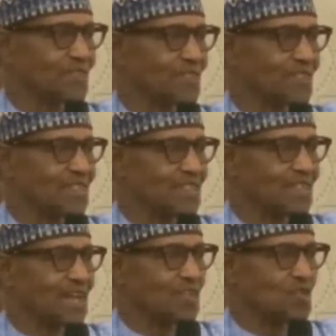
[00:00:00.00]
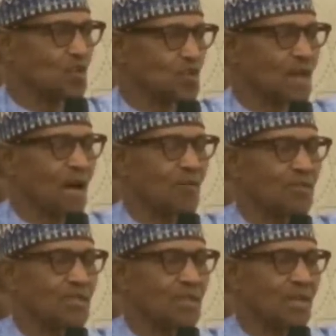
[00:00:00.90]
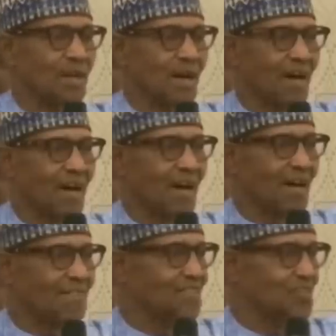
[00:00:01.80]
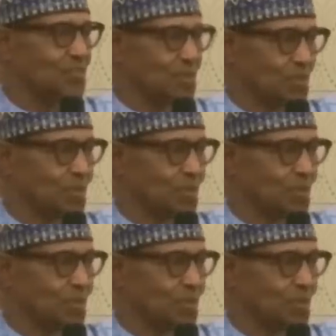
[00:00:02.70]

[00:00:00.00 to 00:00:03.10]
There is no doubt I hurt some